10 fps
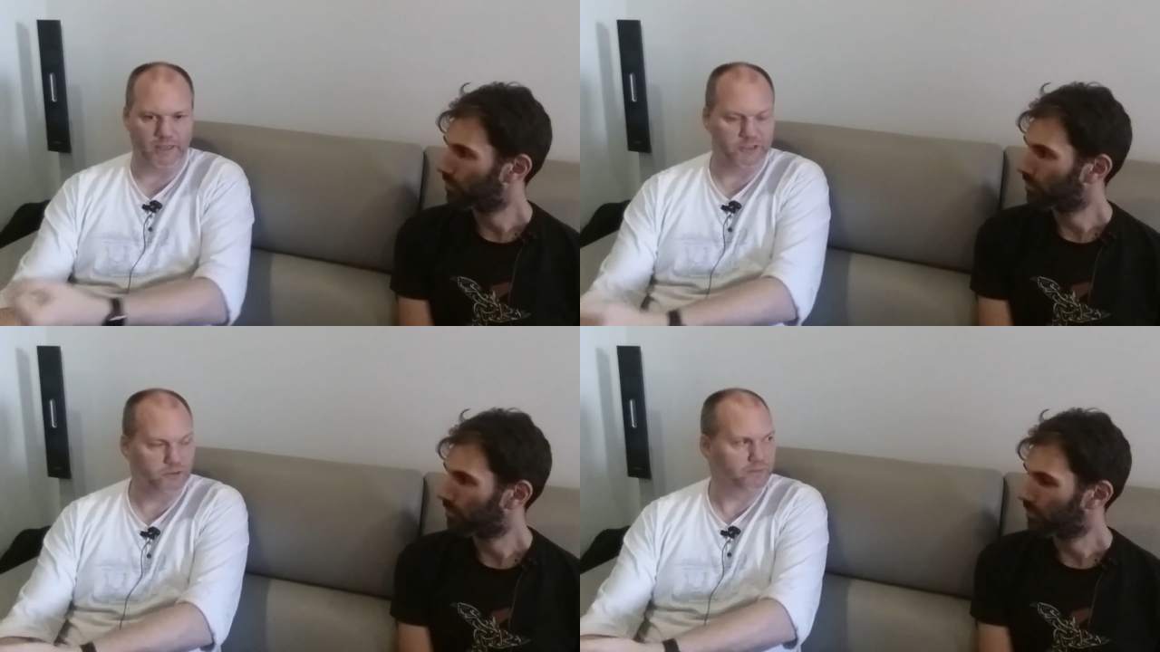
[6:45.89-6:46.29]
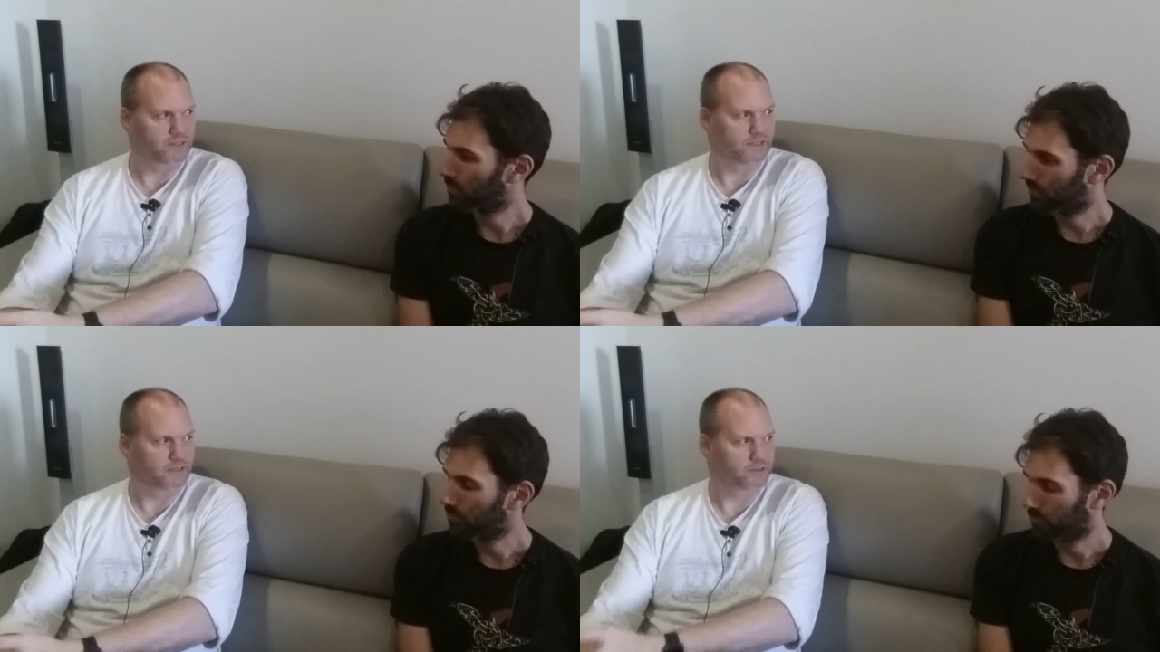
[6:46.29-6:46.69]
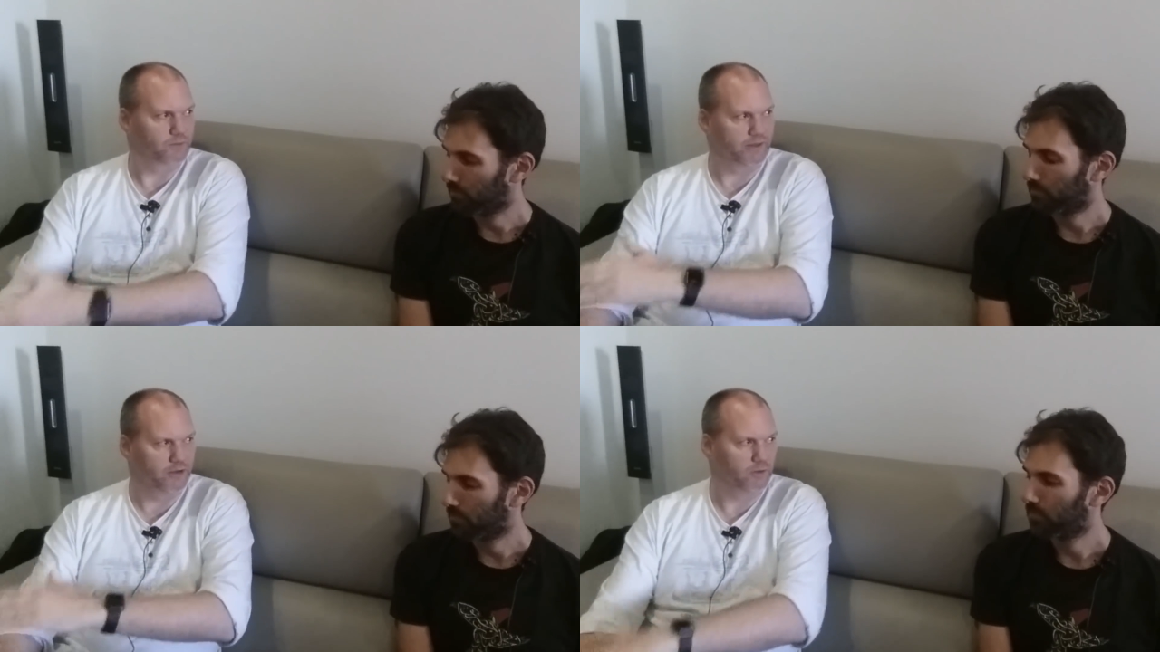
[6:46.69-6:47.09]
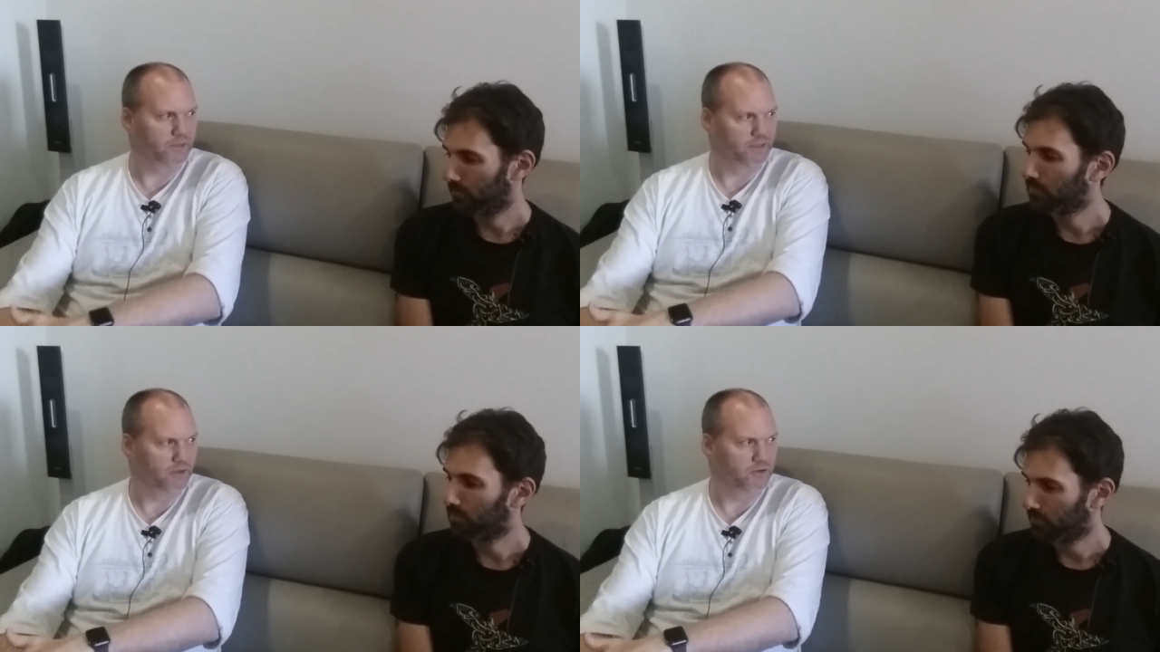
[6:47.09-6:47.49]
Speaker 1: a new business where
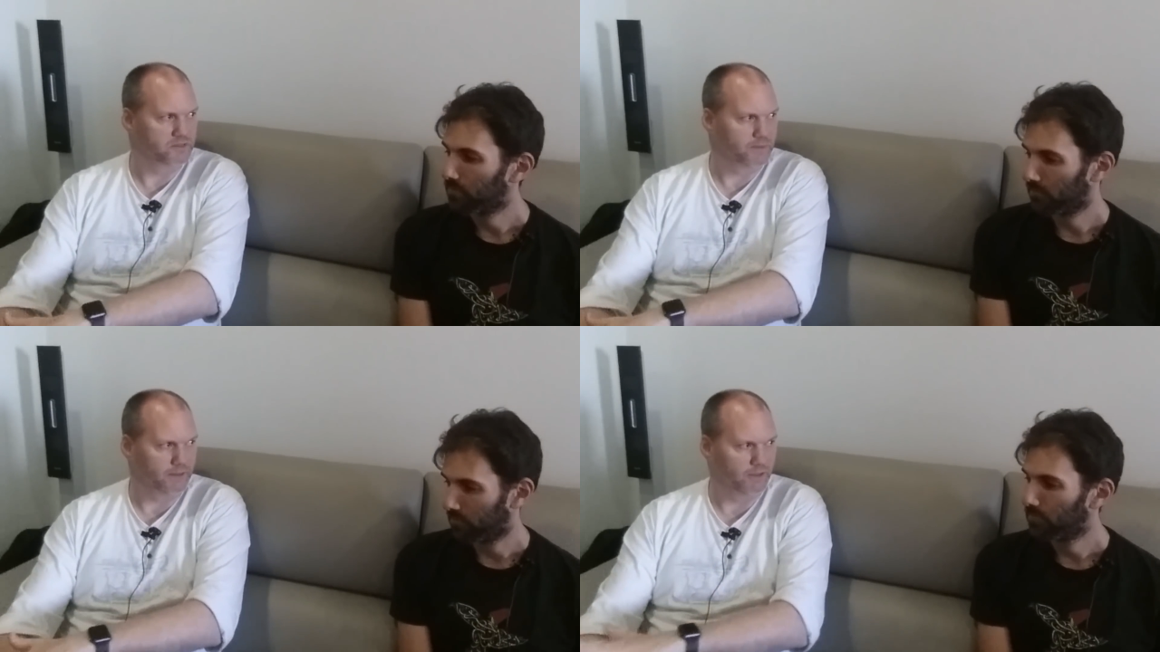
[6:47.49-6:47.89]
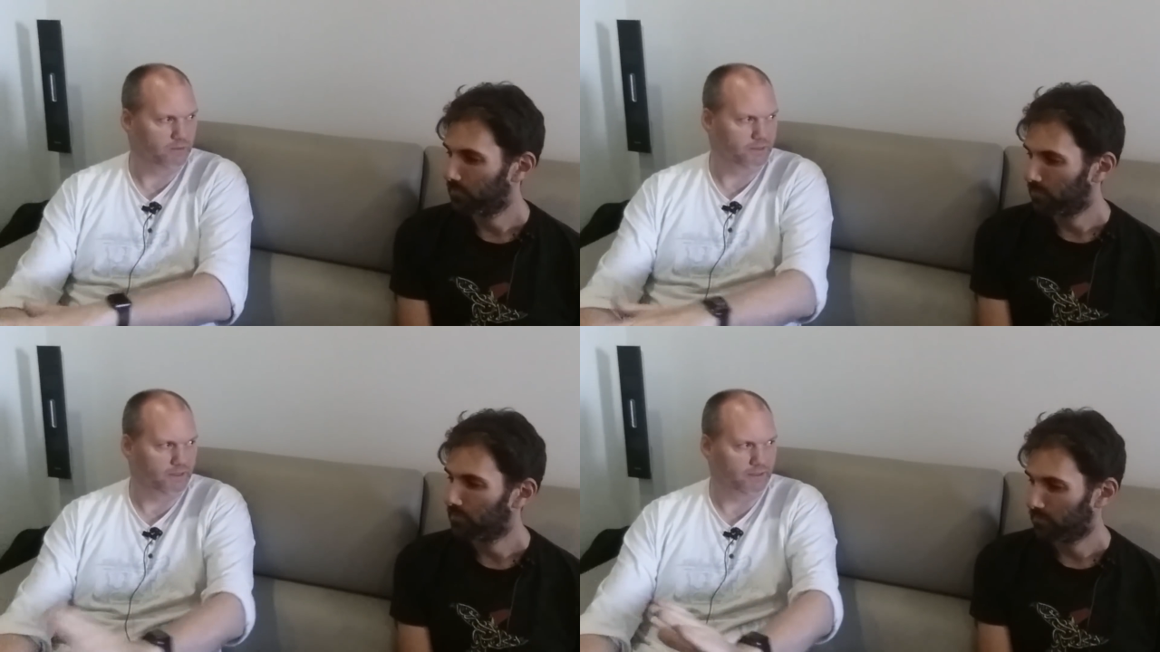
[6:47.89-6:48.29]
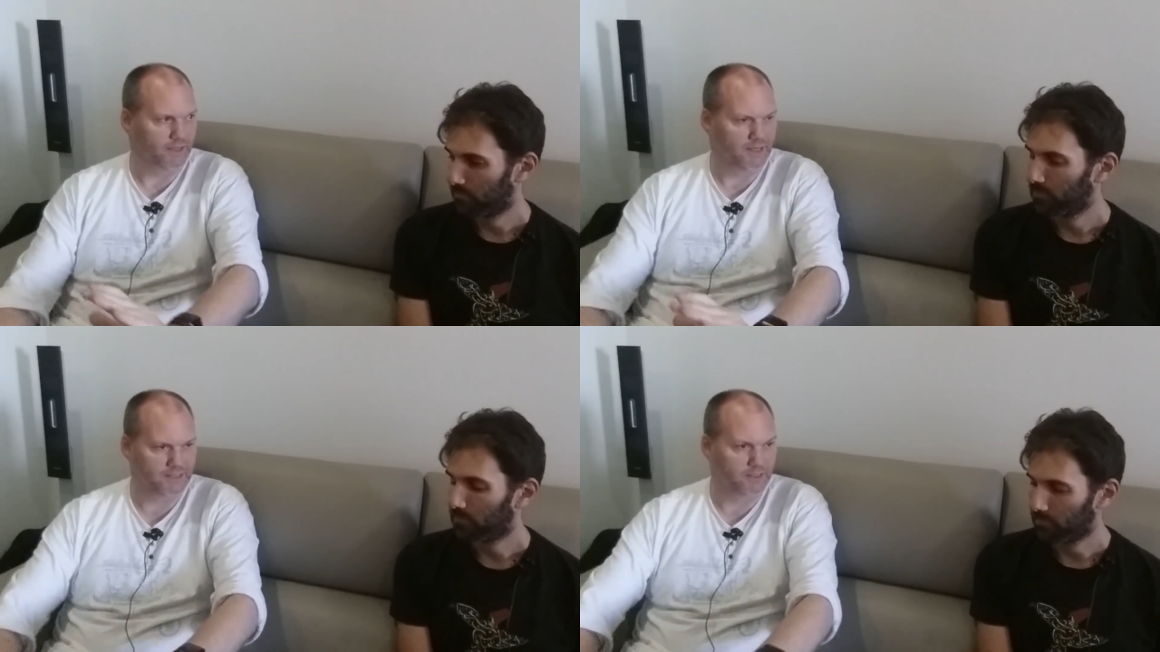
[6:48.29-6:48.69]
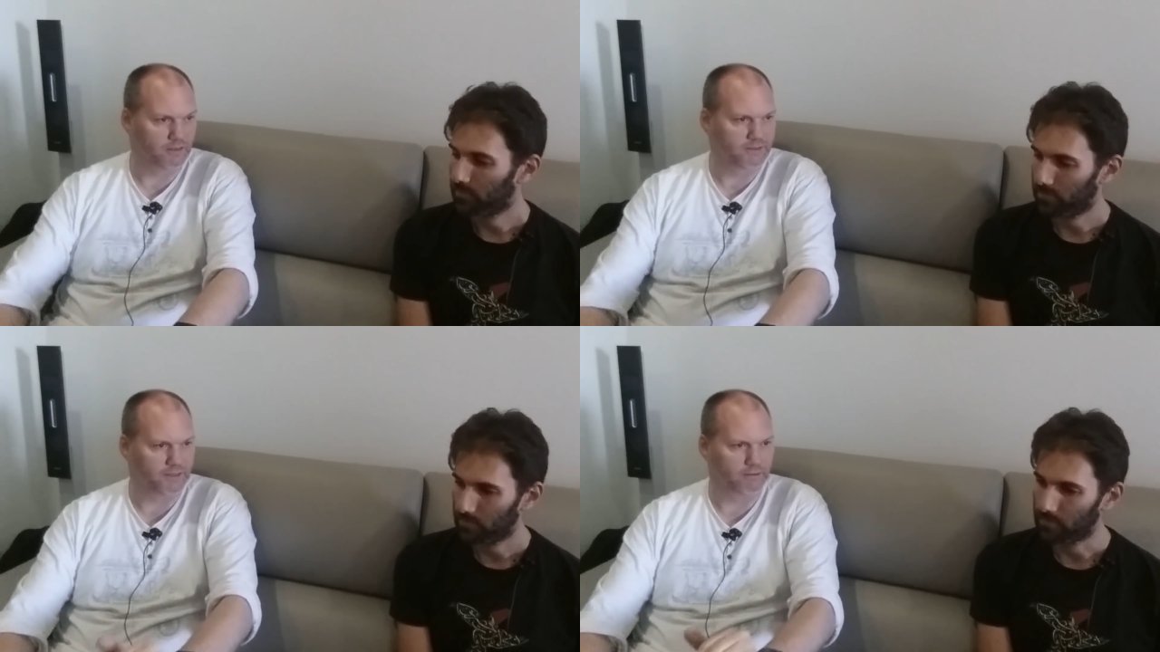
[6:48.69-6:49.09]
nobody knows me, nobody has any
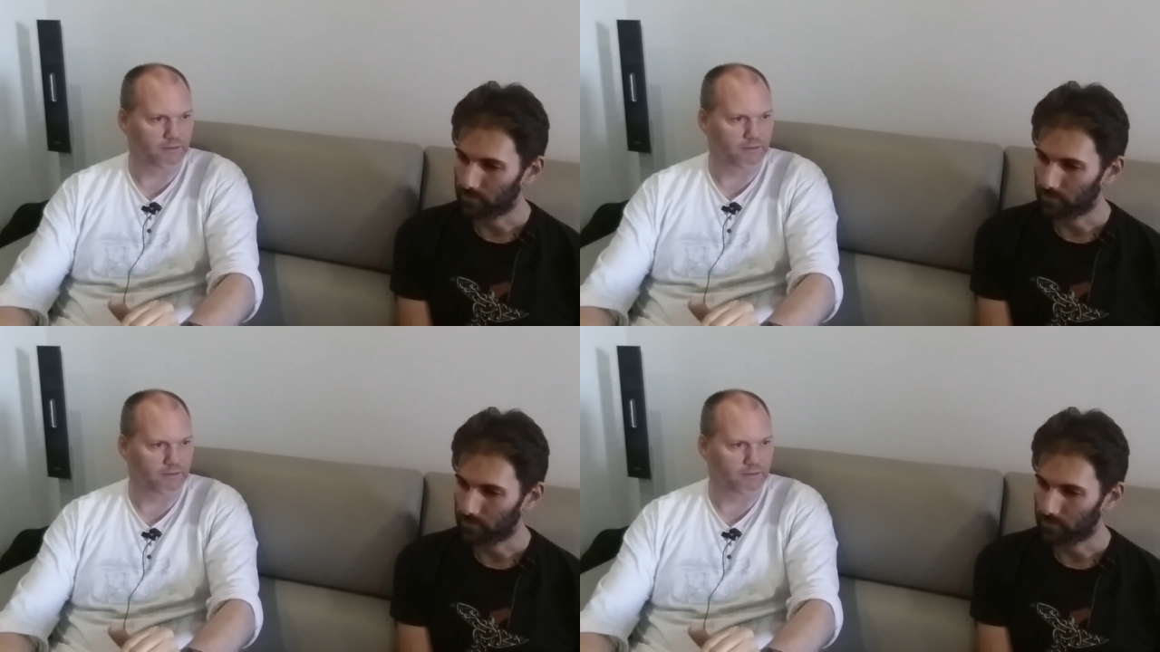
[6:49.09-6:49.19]
idea,